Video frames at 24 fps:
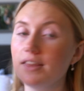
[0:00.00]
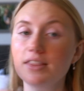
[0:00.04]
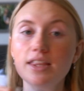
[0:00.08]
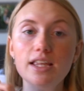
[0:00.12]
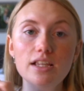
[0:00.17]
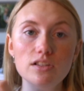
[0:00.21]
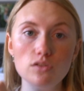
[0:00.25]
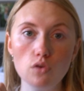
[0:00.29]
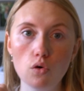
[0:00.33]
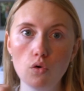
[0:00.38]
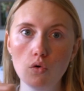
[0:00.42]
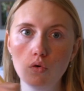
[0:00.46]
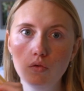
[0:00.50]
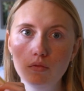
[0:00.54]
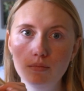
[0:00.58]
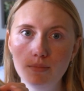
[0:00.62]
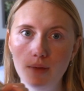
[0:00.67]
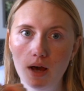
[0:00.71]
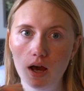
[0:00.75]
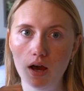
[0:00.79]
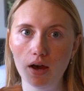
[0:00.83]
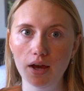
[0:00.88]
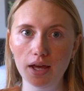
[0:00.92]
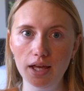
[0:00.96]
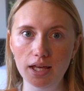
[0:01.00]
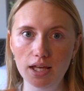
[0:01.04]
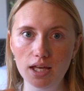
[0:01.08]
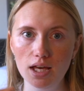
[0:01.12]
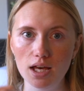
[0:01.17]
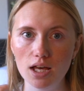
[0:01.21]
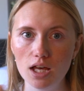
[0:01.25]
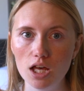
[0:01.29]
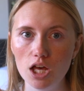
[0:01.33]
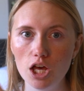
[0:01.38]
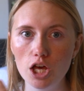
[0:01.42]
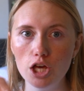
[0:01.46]
These are all my
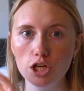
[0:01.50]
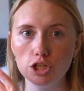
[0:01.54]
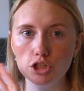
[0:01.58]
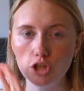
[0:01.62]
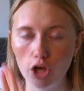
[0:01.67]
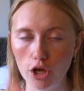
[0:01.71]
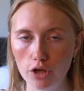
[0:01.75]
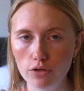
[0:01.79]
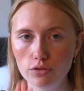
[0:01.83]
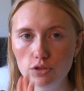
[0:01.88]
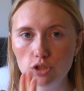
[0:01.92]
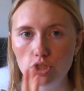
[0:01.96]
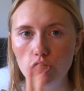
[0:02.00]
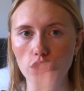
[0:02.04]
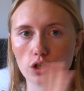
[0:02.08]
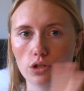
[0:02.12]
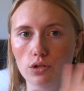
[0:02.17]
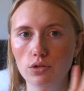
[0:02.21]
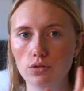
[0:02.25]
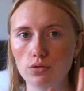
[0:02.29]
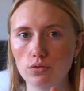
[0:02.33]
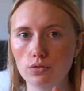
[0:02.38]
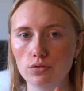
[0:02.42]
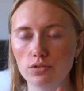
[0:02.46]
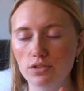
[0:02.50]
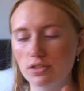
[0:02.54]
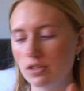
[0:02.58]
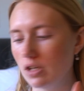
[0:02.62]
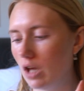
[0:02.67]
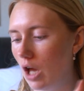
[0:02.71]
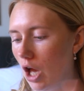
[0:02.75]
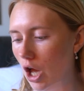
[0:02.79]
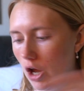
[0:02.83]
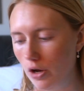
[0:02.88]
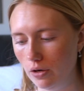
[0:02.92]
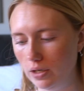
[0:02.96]
go-tos,
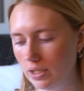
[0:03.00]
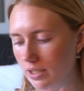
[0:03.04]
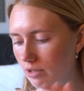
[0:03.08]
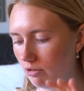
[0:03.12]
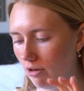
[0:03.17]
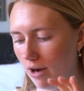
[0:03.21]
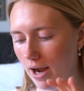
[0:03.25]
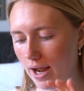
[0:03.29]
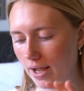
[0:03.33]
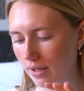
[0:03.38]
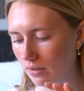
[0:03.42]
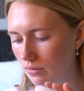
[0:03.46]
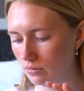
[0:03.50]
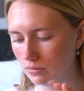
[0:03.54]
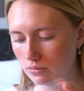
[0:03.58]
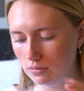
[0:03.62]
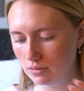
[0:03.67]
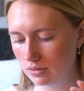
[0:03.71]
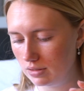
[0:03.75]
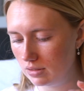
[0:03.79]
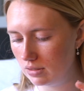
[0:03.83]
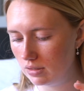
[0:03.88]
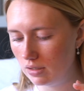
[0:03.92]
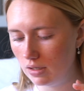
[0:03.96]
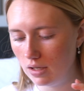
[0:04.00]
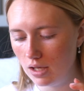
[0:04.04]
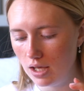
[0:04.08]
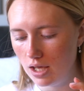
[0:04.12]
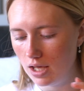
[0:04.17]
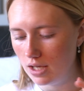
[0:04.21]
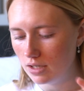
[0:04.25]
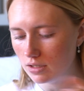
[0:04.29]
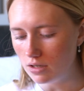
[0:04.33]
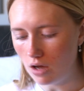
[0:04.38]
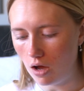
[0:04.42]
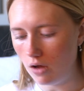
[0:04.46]
holy grails,
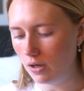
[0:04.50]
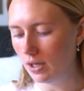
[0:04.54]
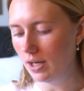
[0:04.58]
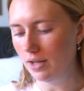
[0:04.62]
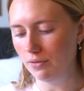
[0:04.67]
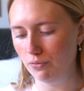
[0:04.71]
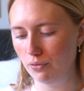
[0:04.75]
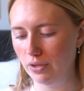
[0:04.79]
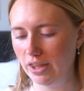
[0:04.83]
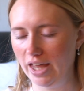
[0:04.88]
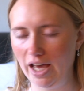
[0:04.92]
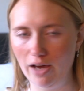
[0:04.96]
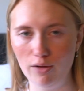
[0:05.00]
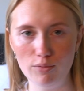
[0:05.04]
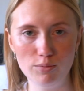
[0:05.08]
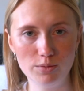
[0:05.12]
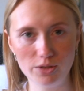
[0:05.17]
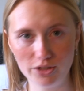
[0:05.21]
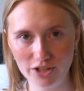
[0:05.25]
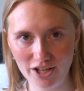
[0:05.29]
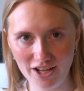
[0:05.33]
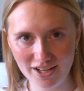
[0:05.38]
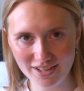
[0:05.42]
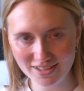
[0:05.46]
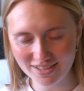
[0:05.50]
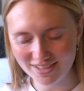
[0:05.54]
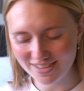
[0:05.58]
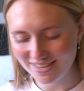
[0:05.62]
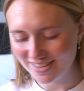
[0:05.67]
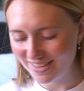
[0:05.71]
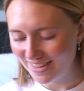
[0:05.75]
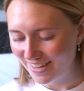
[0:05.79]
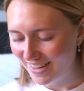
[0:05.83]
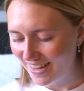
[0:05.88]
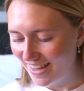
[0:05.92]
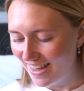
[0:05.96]
can't live without
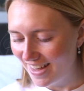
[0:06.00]
products.